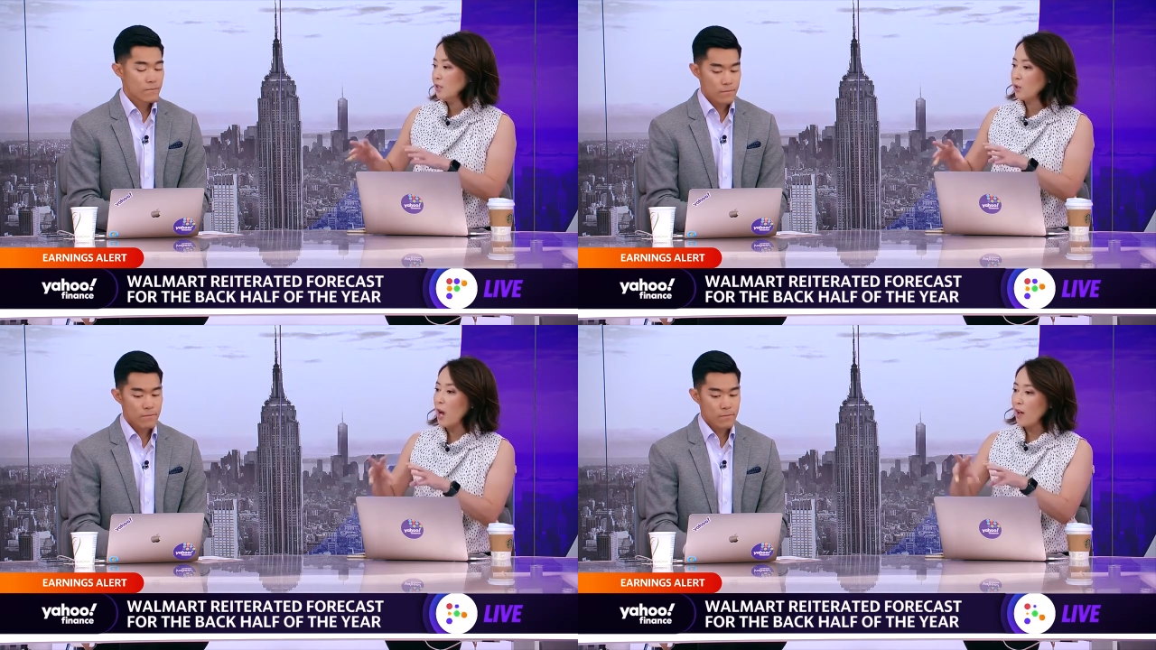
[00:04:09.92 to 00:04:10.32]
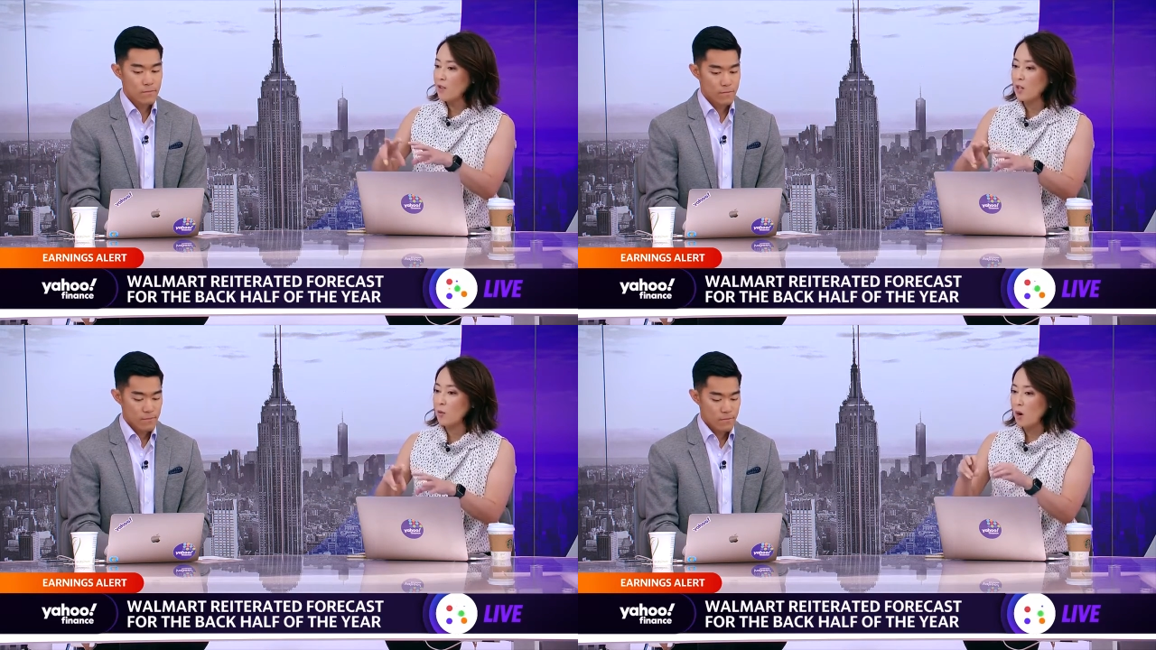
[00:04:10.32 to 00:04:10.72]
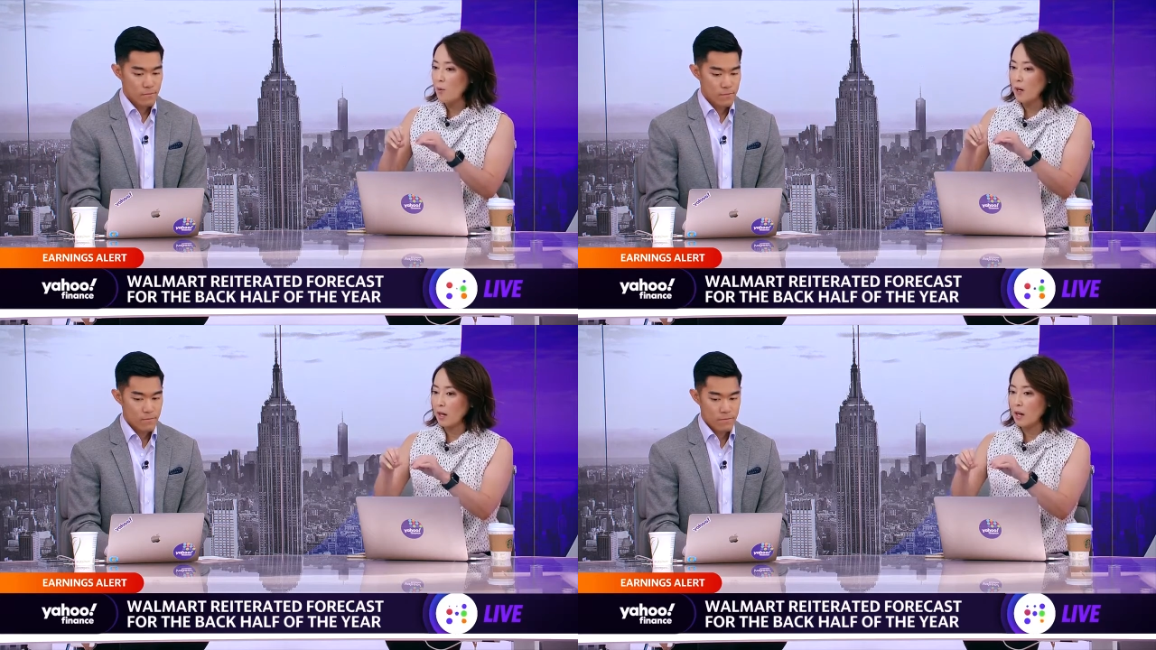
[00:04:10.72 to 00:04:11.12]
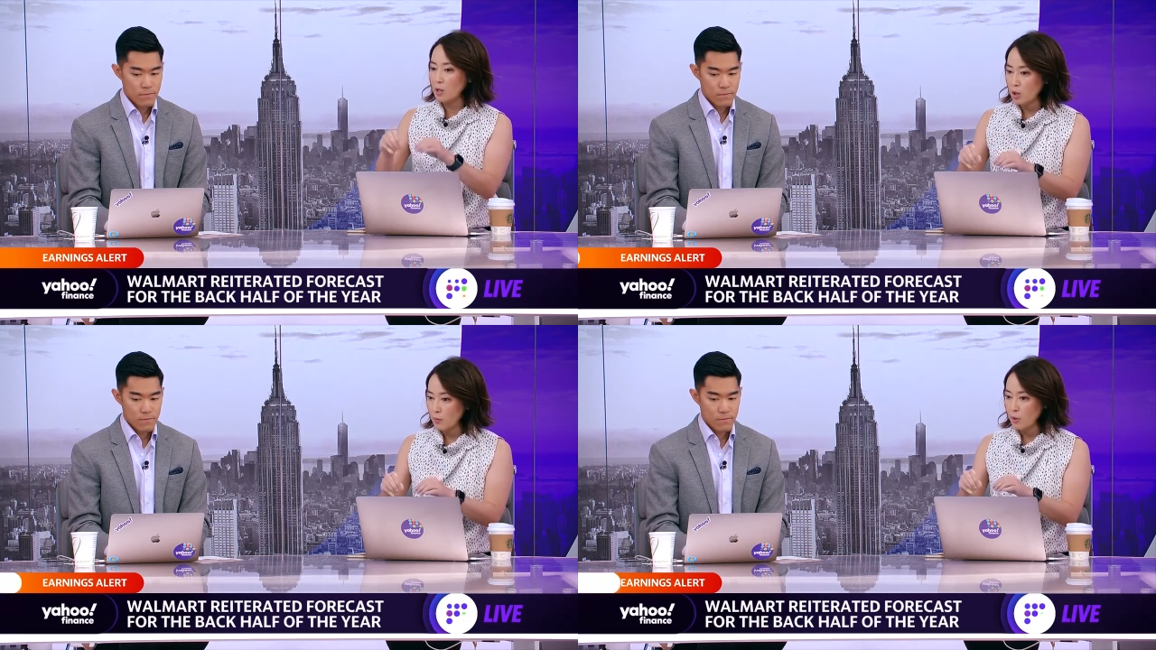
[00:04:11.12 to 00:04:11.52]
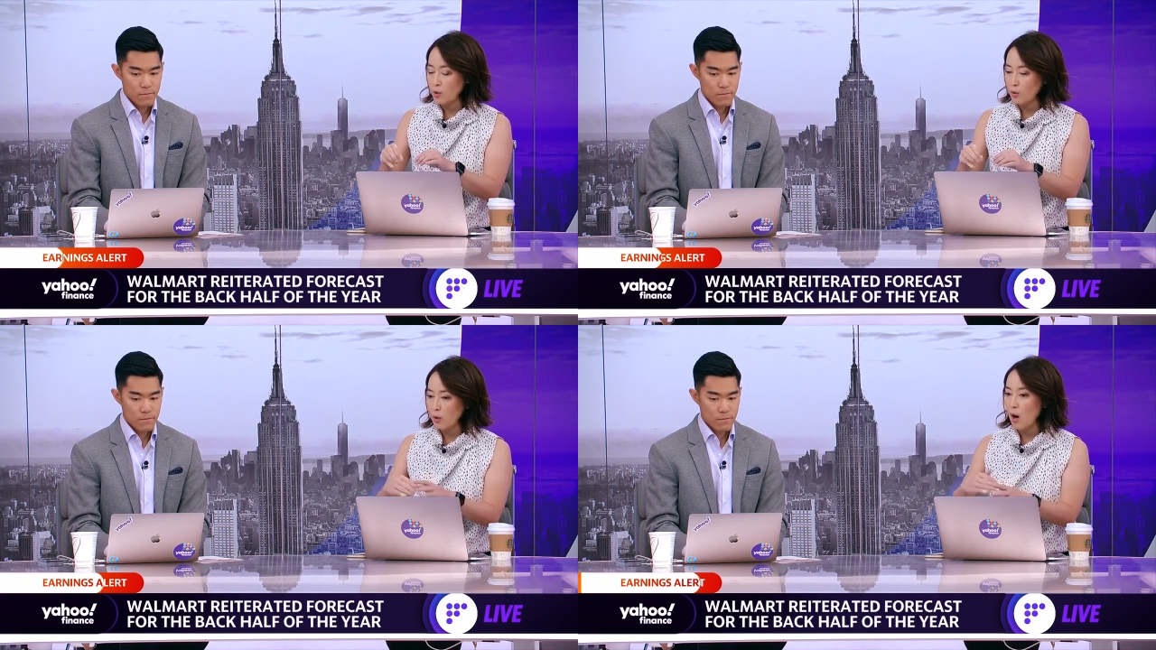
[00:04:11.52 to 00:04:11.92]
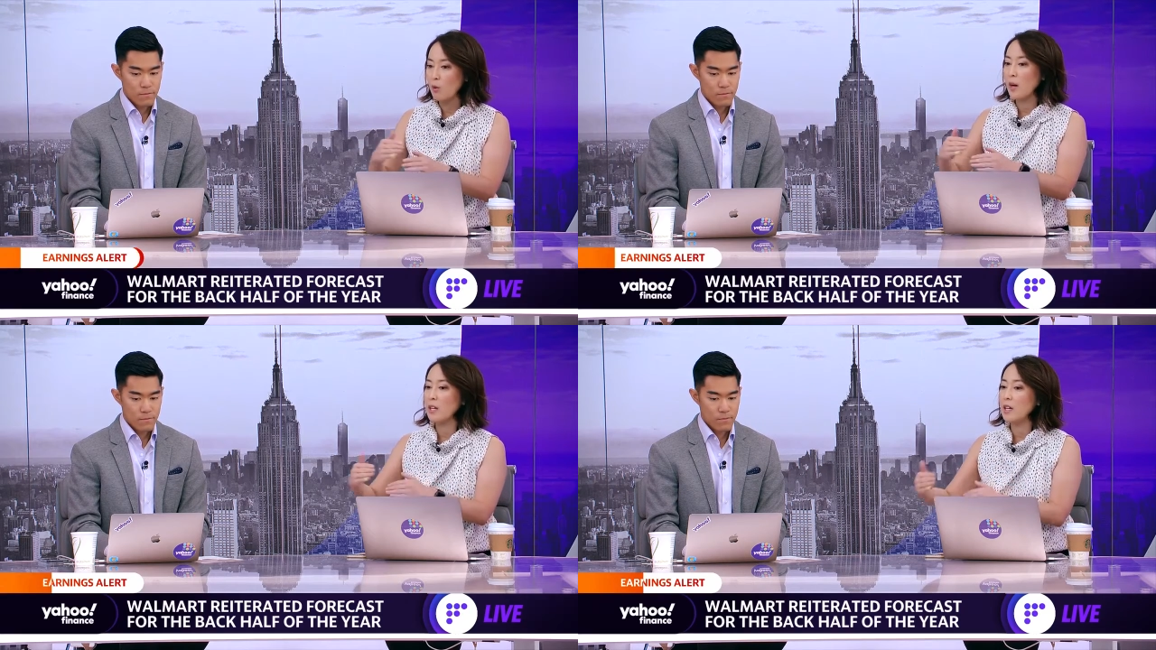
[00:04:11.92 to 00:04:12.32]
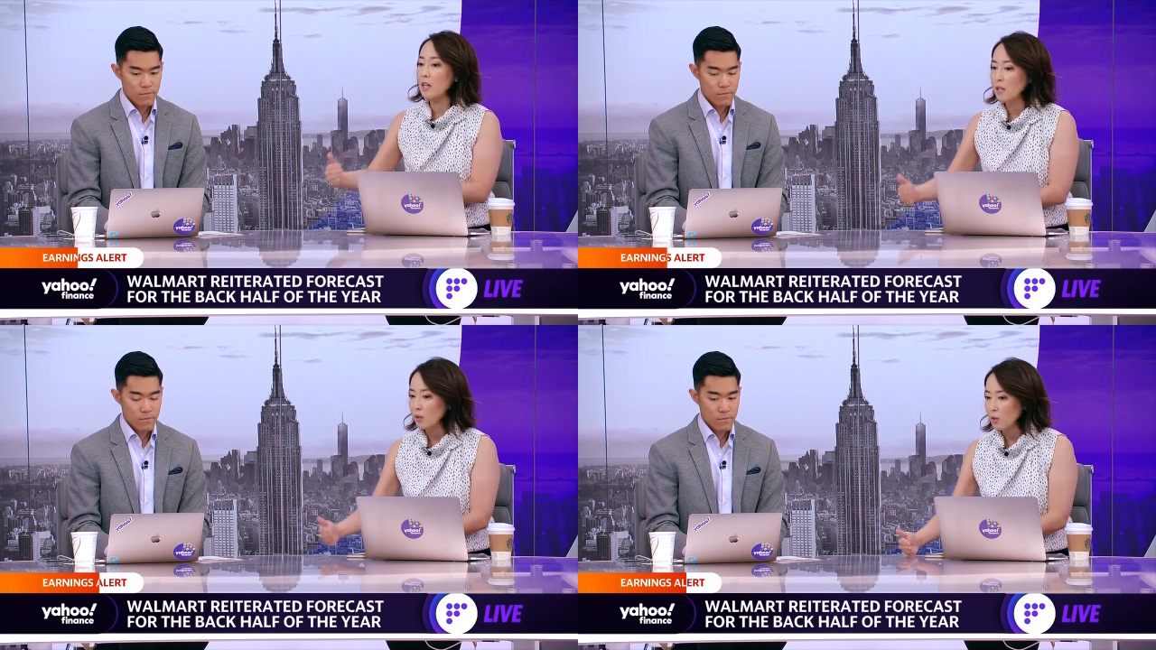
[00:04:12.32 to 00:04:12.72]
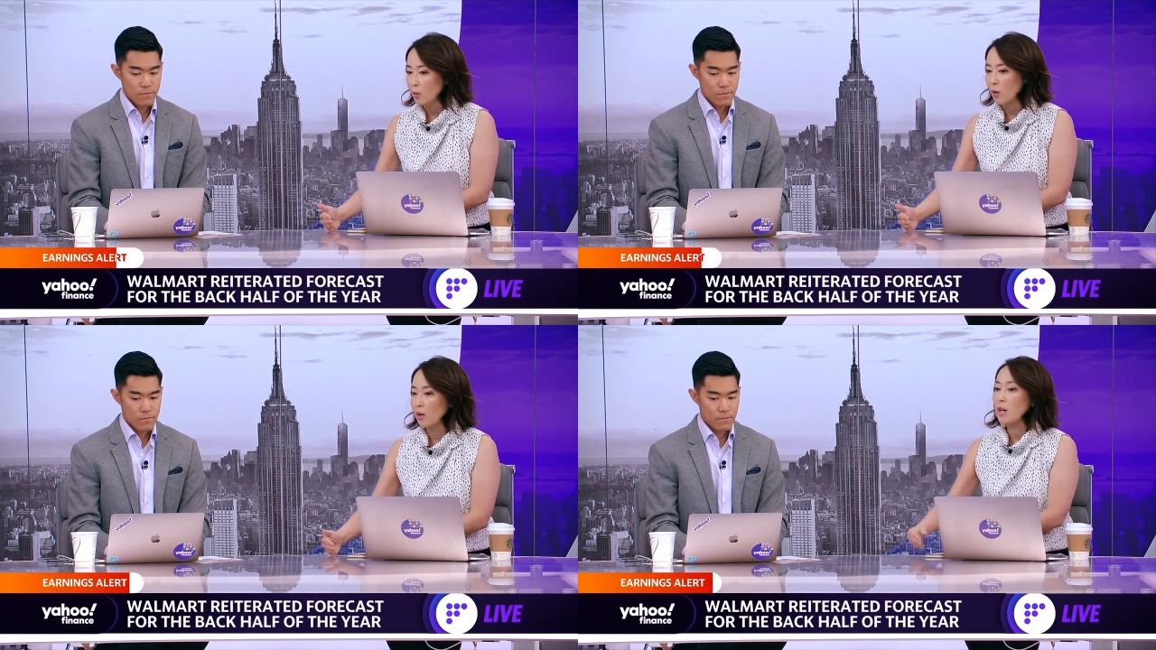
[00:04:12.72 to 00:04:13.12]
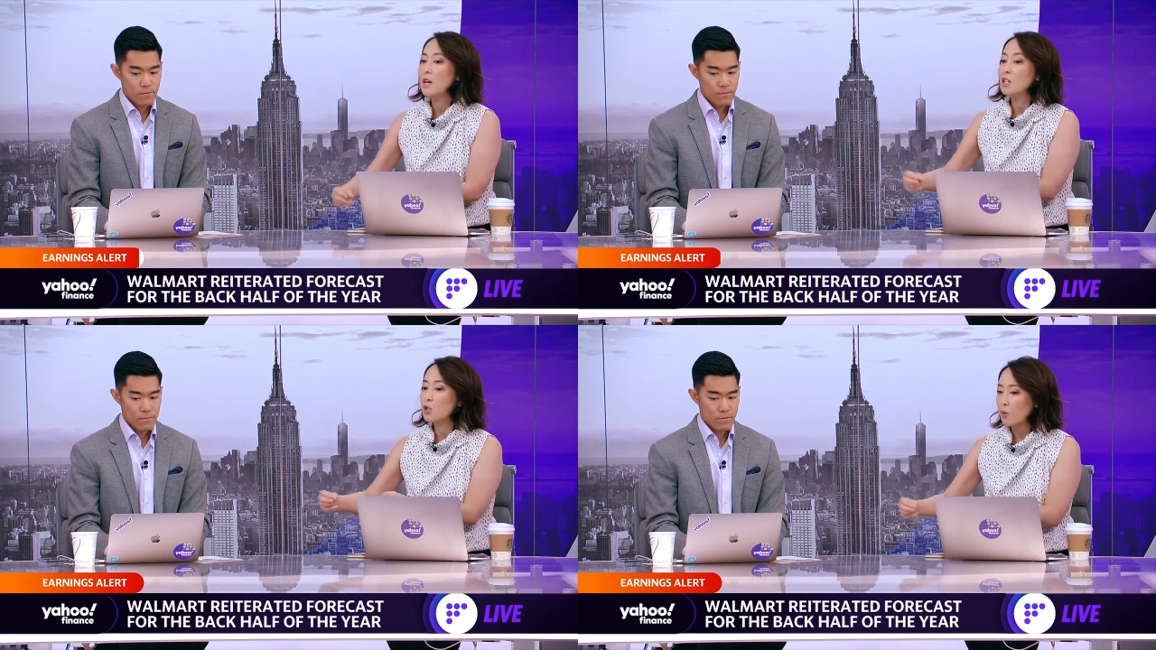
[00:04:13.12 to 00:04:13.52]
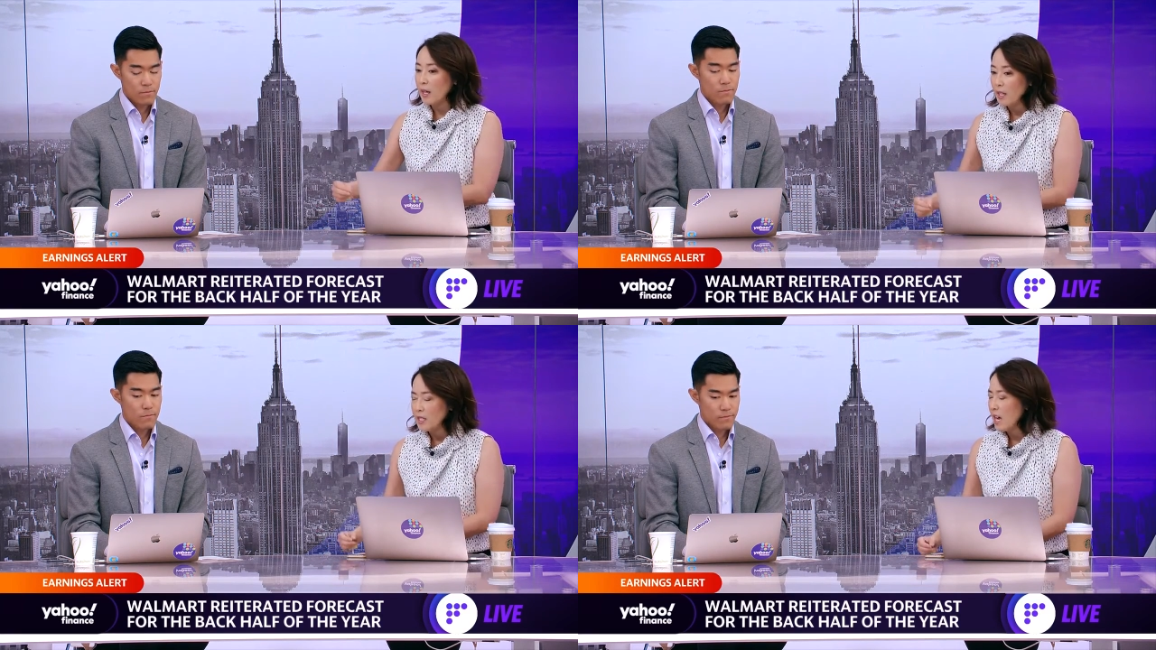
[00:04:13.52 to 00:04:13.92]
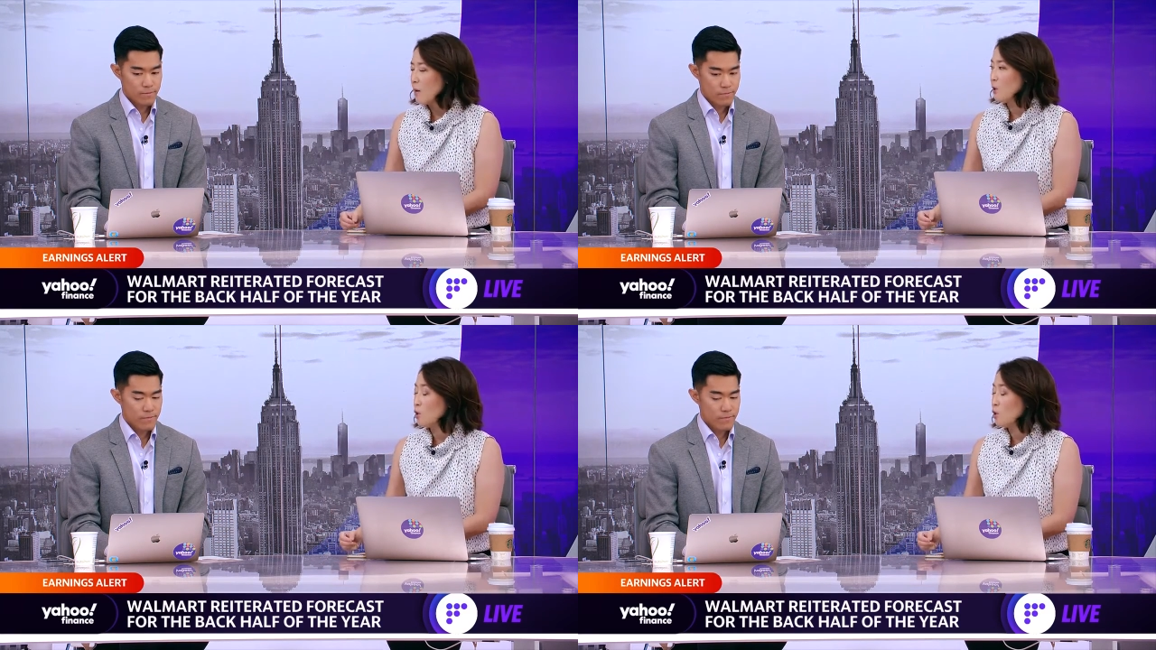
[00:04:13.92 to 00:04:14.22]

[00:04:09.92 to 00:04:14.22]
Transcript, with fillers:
Speaker 1: You're having Walmart customers who are already in the door trading down,